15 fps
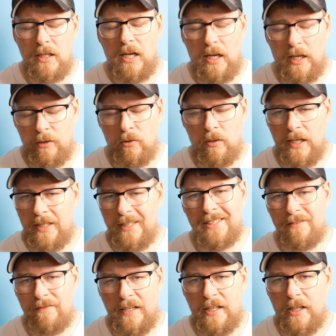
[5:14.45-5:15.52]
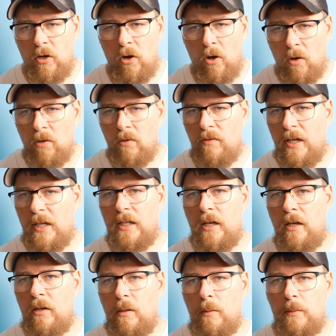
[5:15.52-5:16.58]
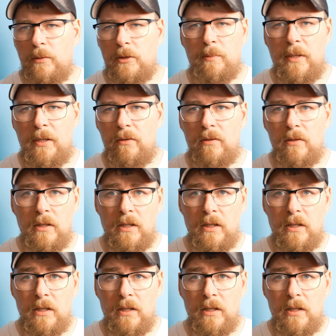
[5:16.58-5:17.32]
I know it is very hot right now. It was about